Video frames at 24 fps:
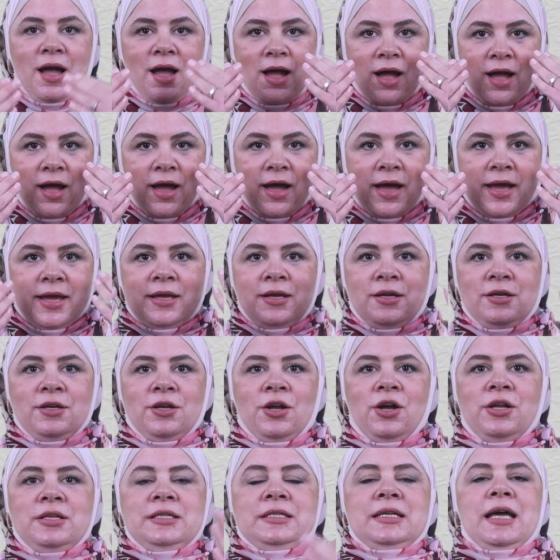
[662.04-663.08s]
Eye
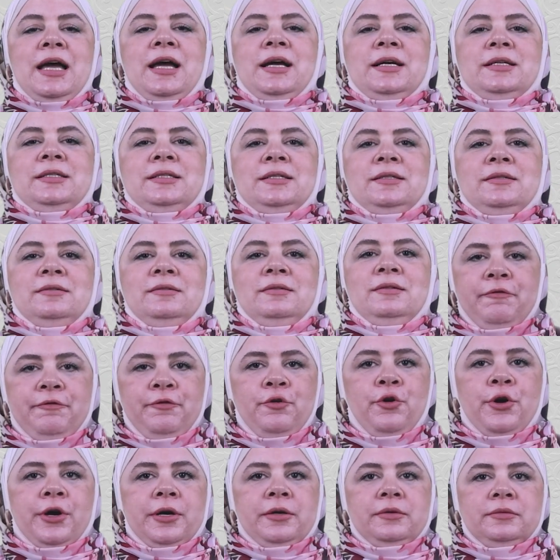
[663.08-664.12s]
contact.
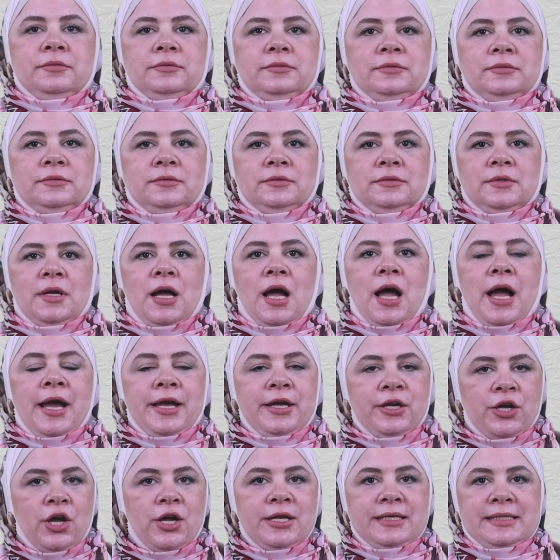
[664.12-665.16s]
4,
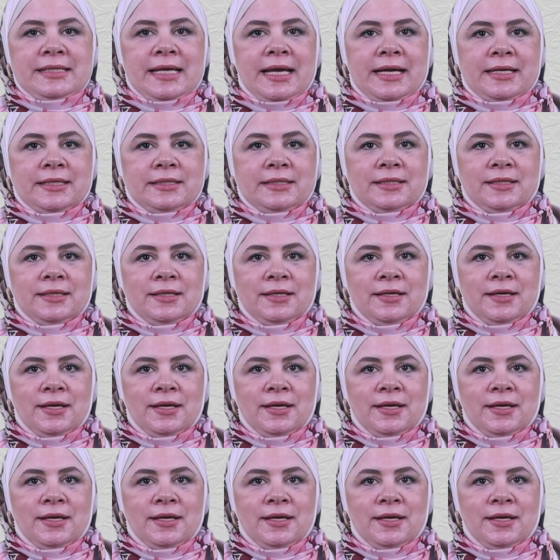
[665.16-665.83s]
eye contact.